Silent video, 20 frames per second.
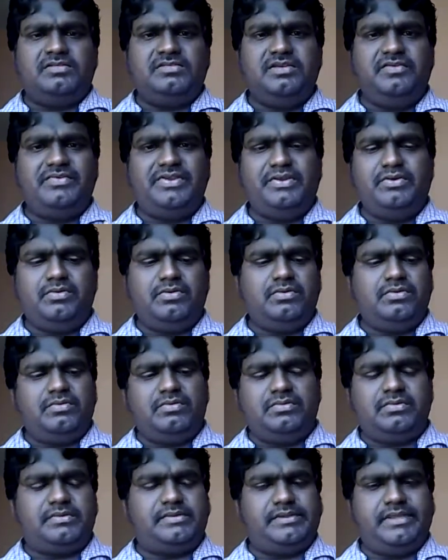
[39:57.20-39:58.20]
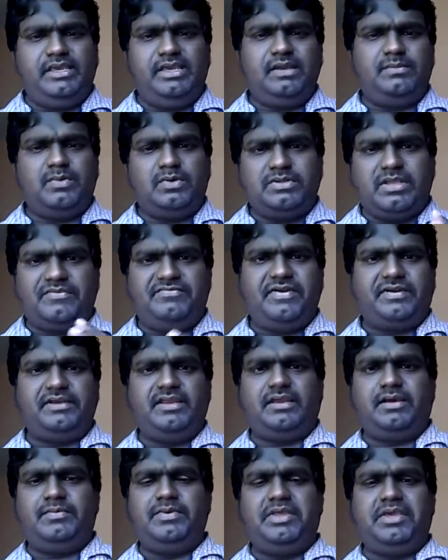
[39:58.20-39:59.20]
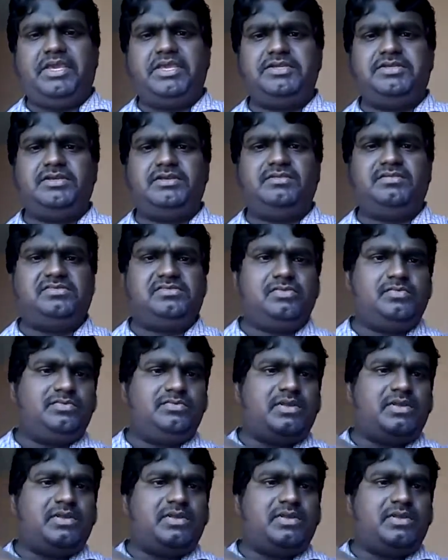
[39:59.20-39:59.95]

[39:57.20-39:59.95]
See, when you think about the effective communication, so